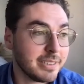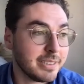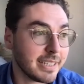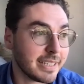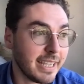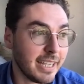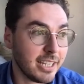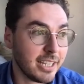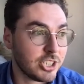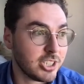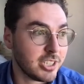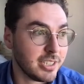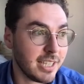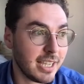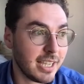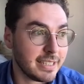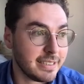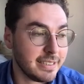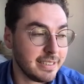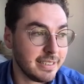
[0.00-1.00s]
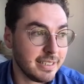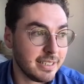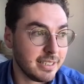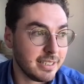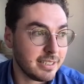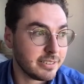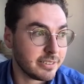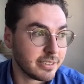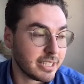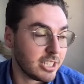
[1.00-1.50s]
was a catchy idea,
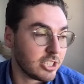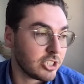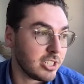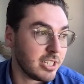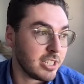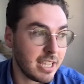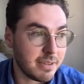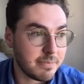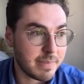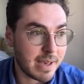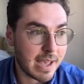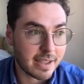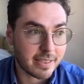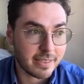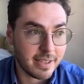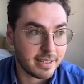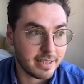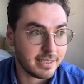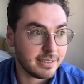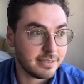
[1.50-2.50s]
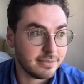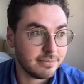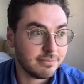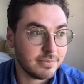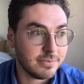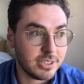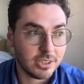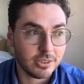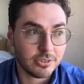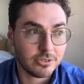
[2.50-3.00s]
it was a catchy name back then,
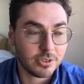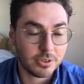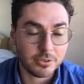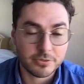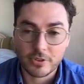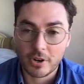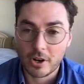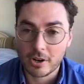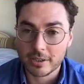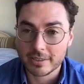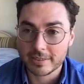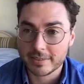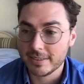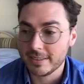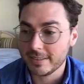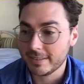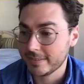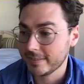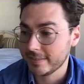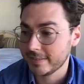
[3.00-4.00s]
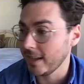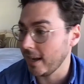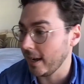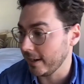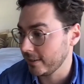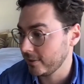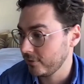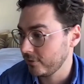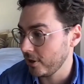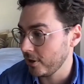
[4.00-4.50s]
and so far it's
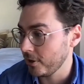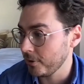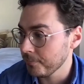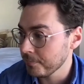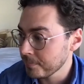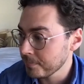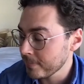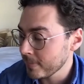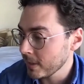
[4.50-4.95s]
stuck. So